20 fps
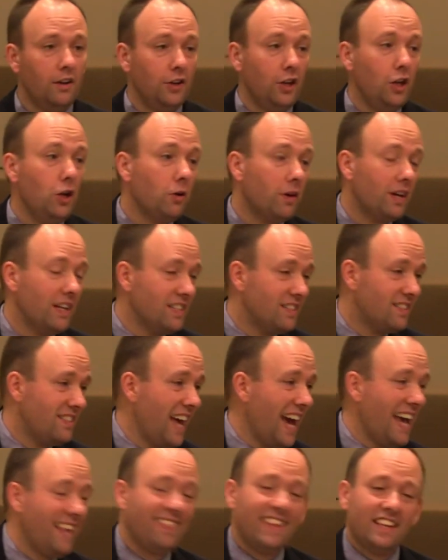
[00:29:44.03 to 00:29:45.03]
Now you can
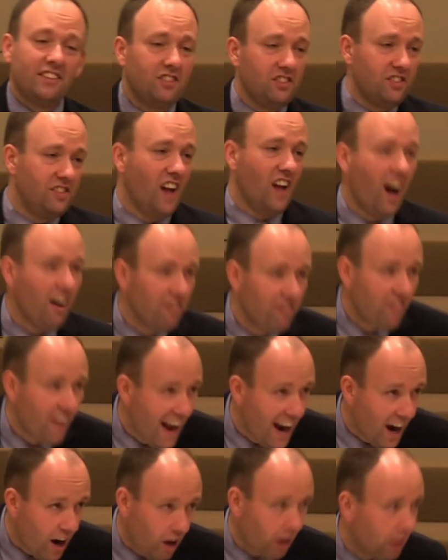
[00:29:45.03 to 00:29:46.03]
say, this is not
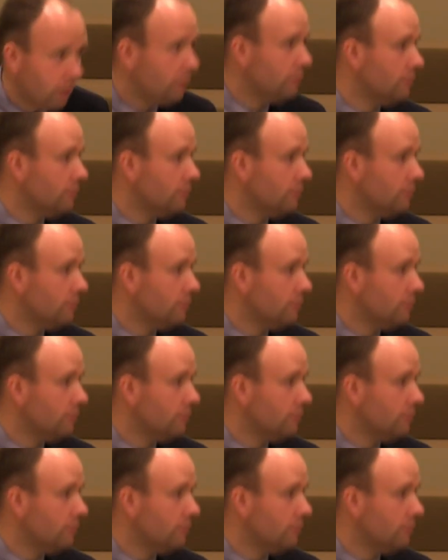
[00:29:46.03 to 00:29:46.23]
fair.